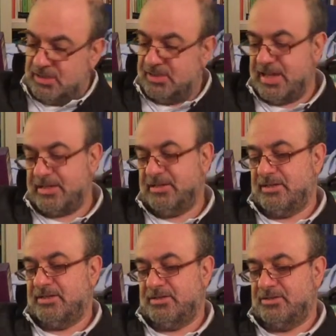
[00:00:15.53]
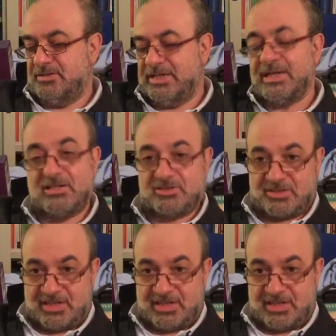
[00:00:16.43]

then the English